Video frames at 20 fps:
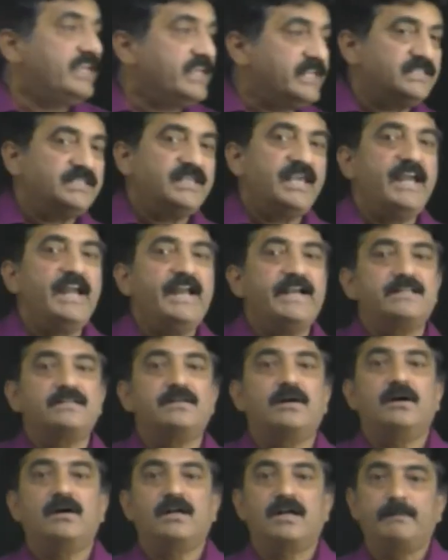these gates
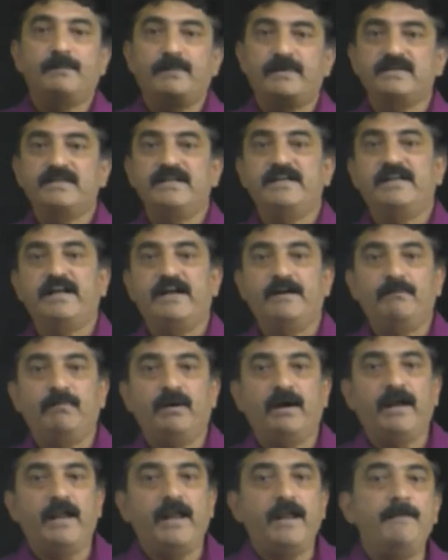are represented
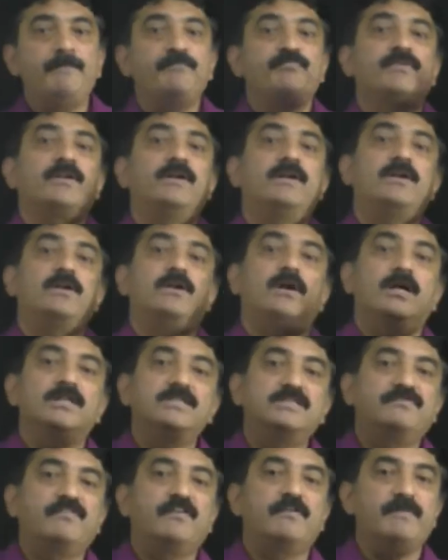by
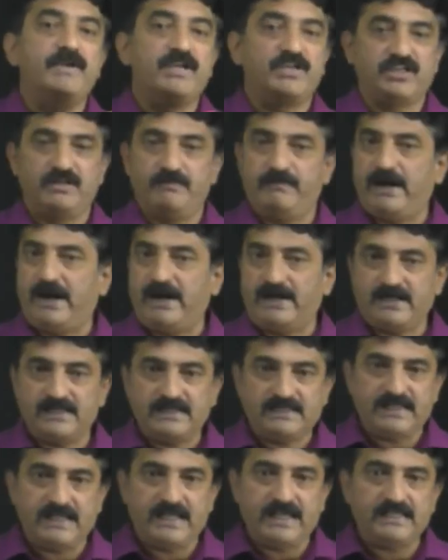transformation
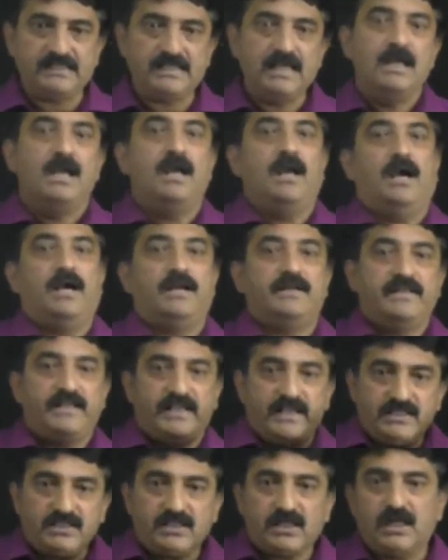matrices, and
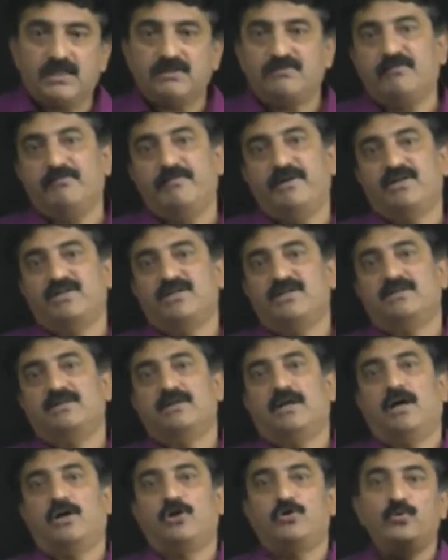these transformations
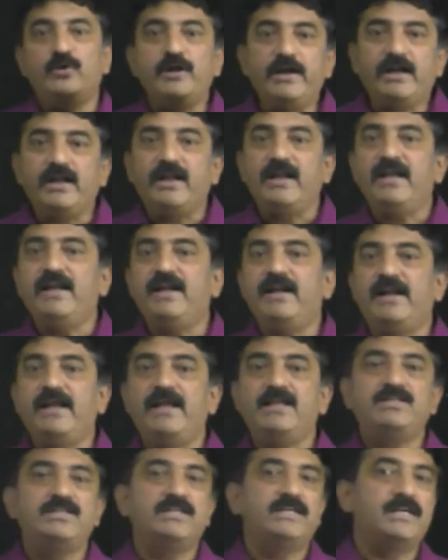are unitary in
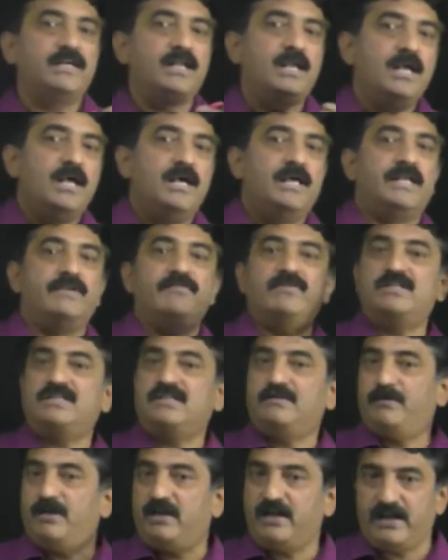nature,
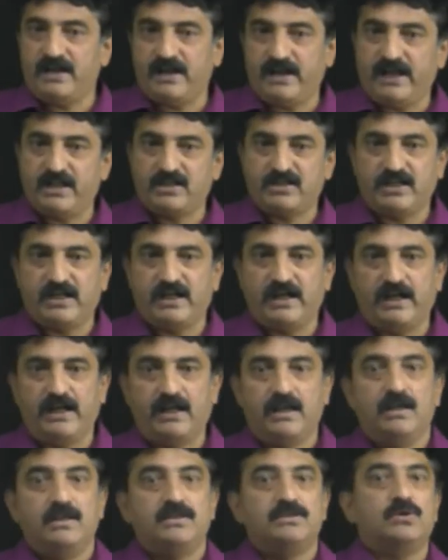reversible in nature.
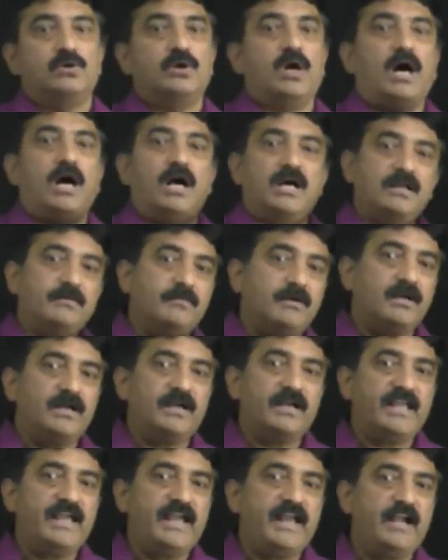So
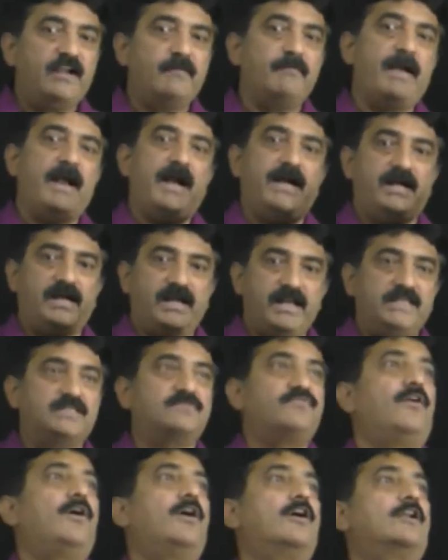Hadamard gate
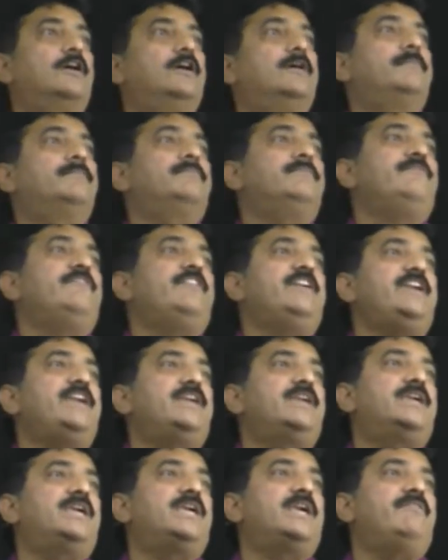matrix form, we
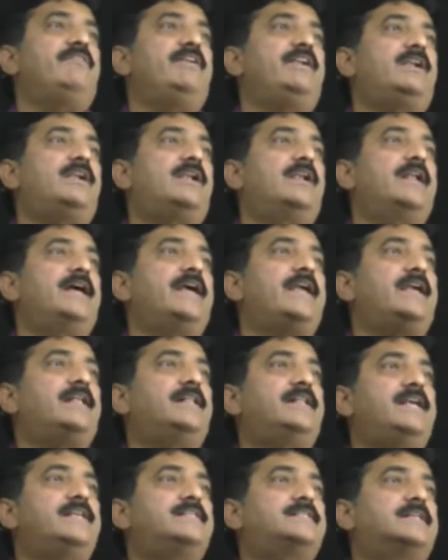give it like
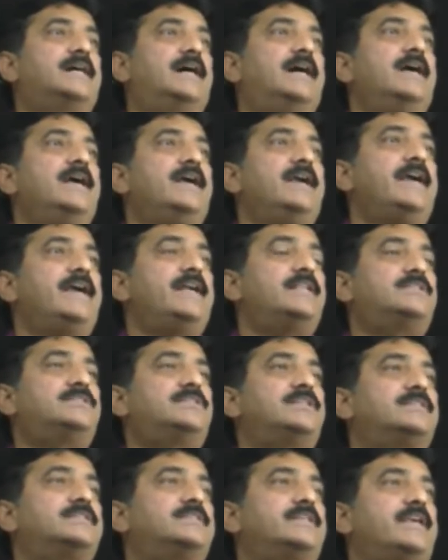this:
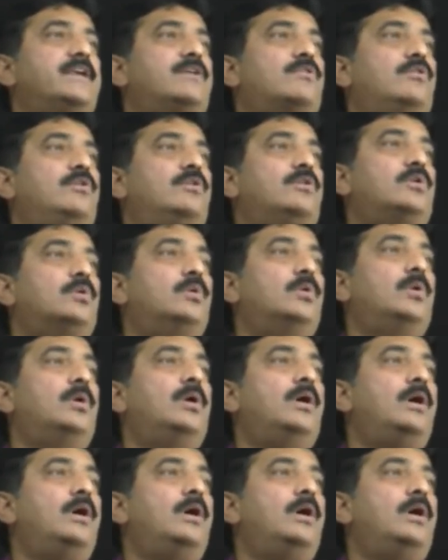H is equal to